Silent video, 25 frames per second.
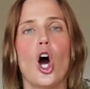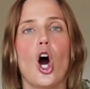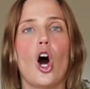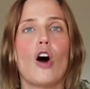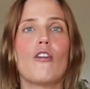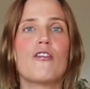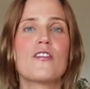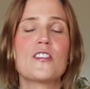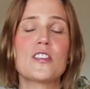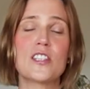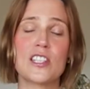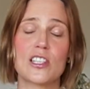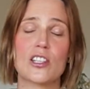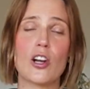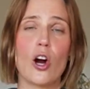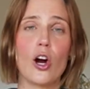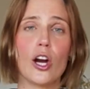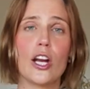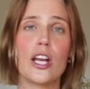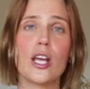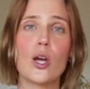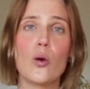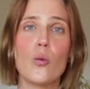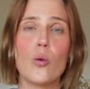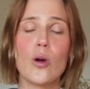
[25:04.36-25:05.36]
of
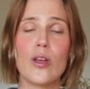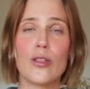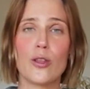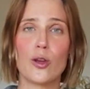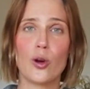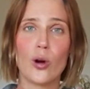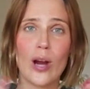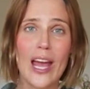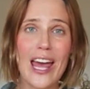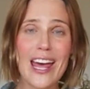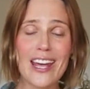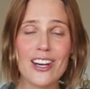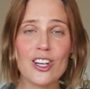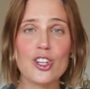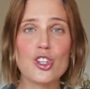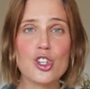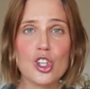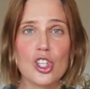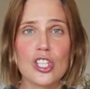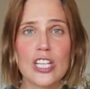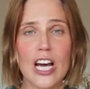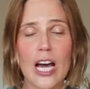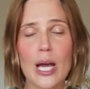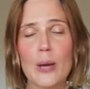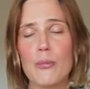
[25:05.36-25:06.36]
starting with your
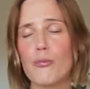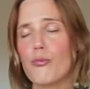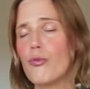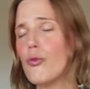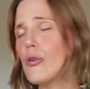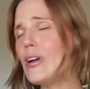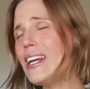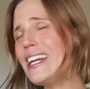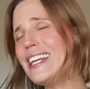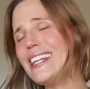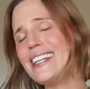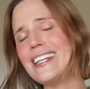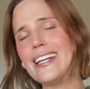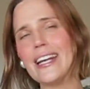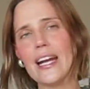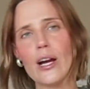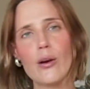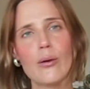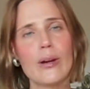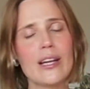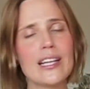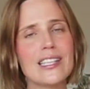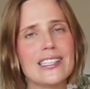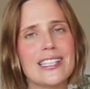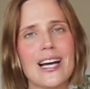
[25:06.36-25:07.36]
energy type, really
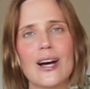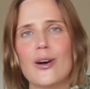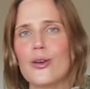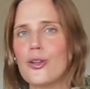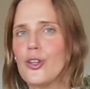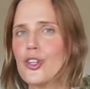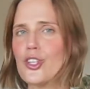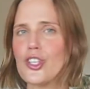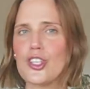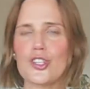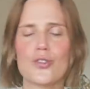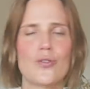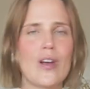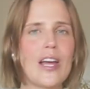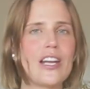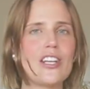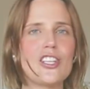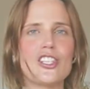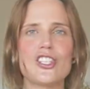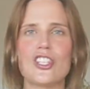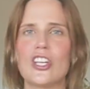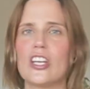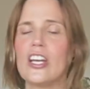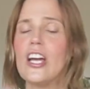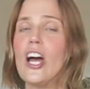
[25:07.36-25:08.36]
narrowing down your
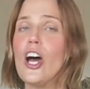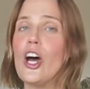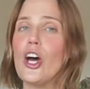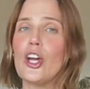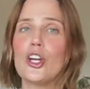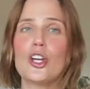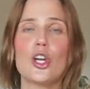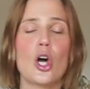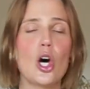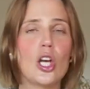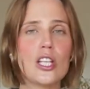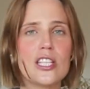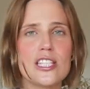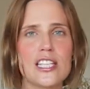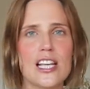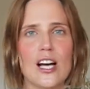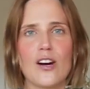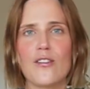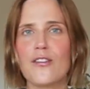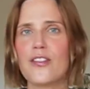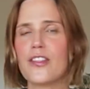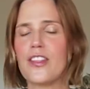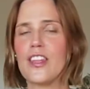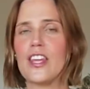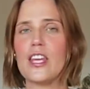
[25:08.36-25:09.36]
strategy, not
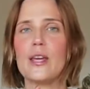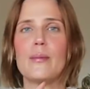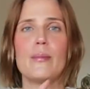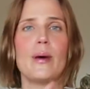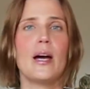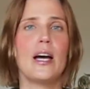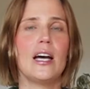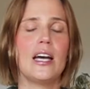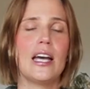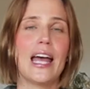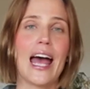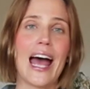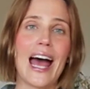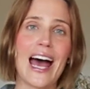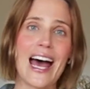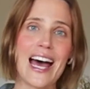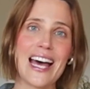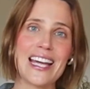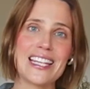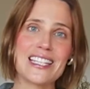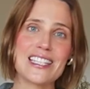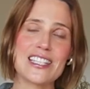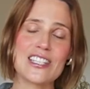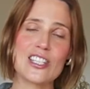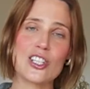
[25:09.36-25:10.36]
self-theme,
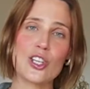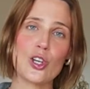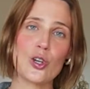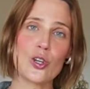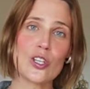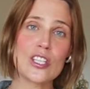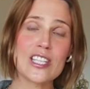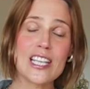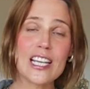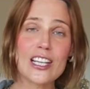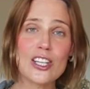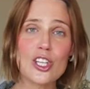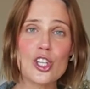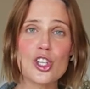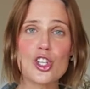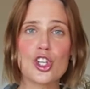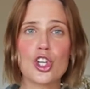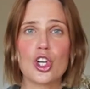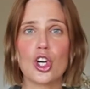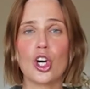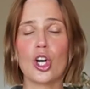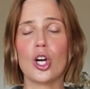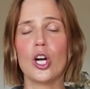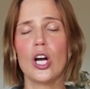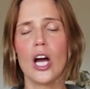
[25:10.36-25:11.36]
and your
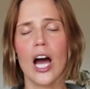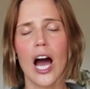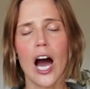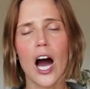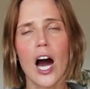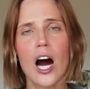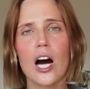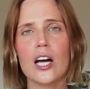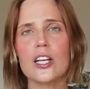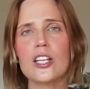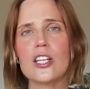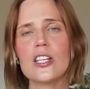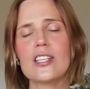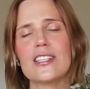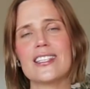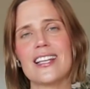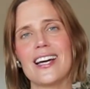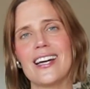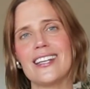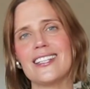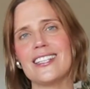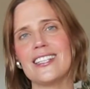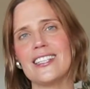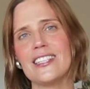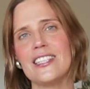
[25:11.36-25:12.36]
signature,
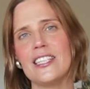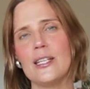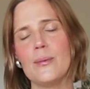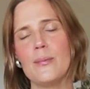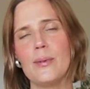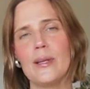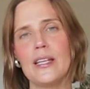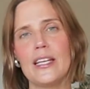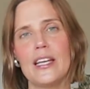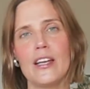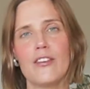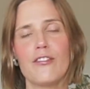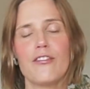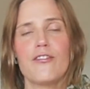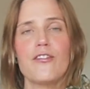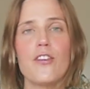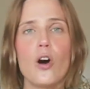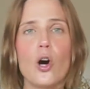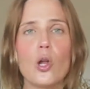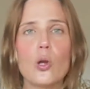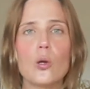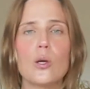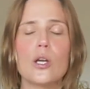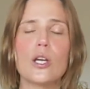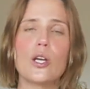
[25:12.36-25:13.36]
understanding deeply and
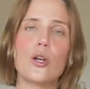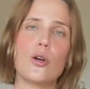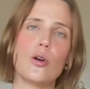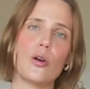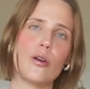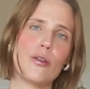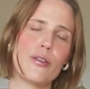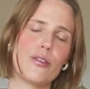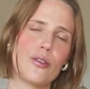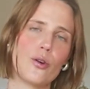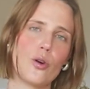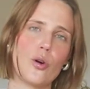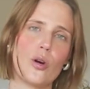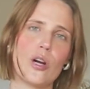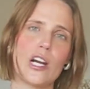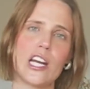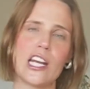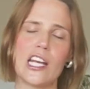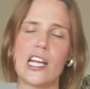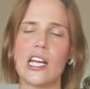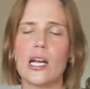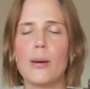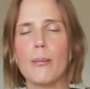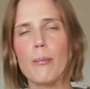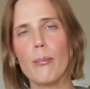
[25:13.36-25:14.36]
following your
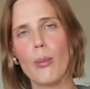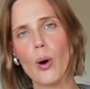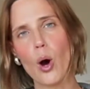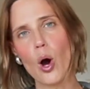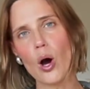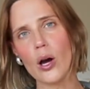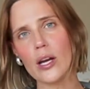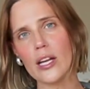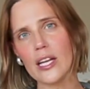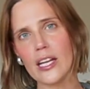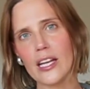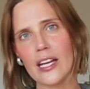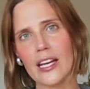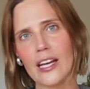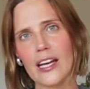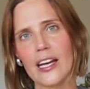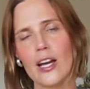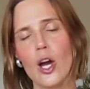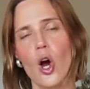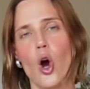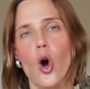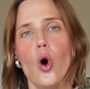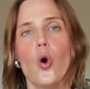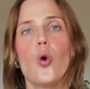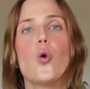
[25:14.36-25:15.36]
authority and
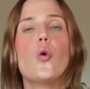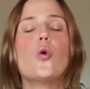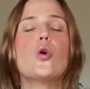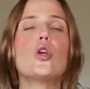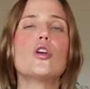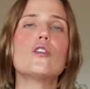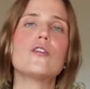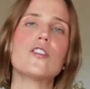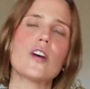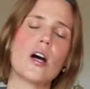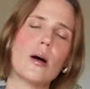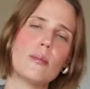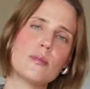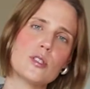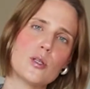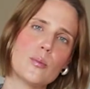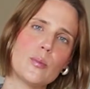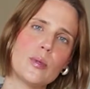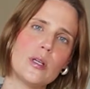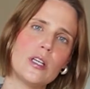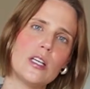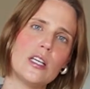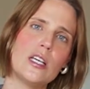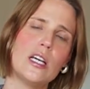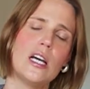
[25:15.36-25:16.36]
embodying who you've come to
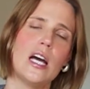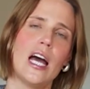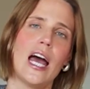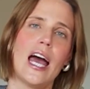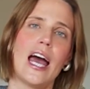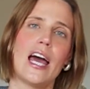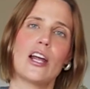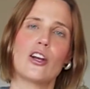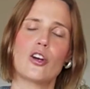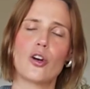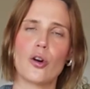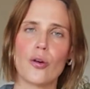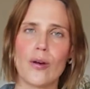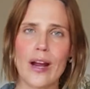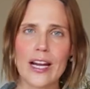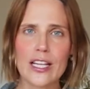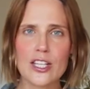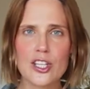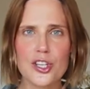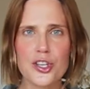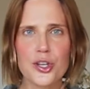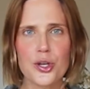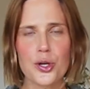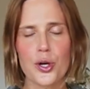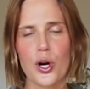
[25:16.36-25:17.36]
be and
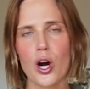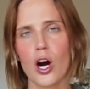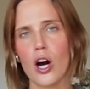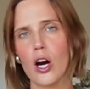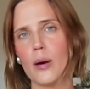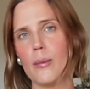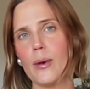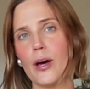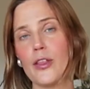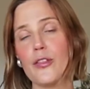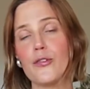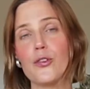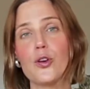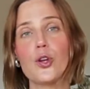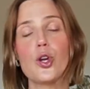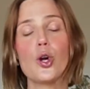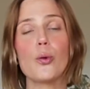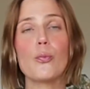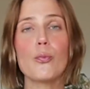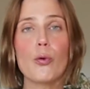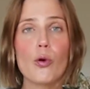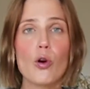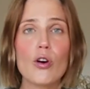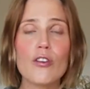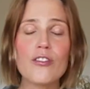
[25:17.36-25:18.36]
correcting your karma through your
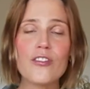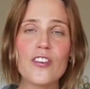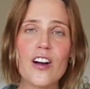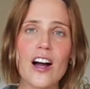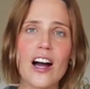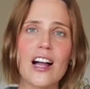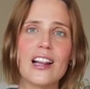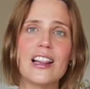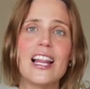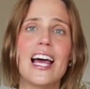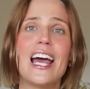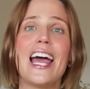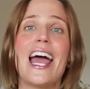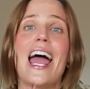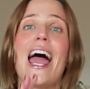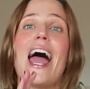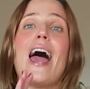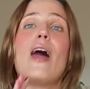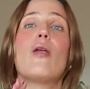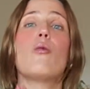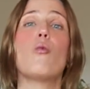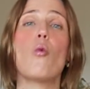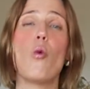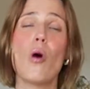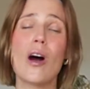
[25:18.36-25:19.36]
profile.
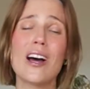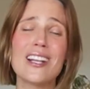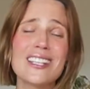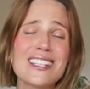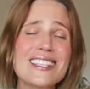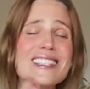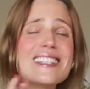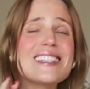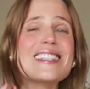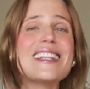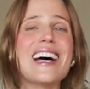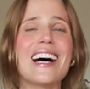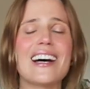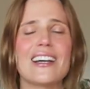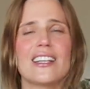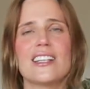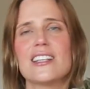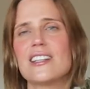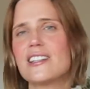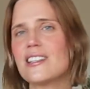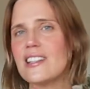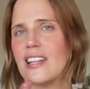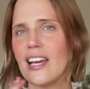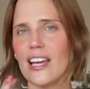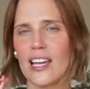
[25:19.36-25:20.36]
And once that
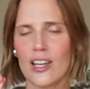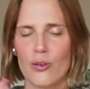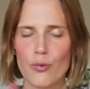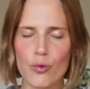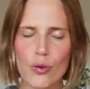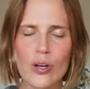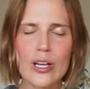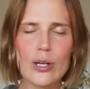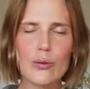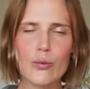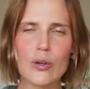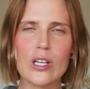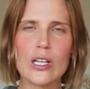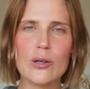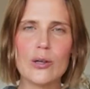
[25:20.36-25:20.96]
is like really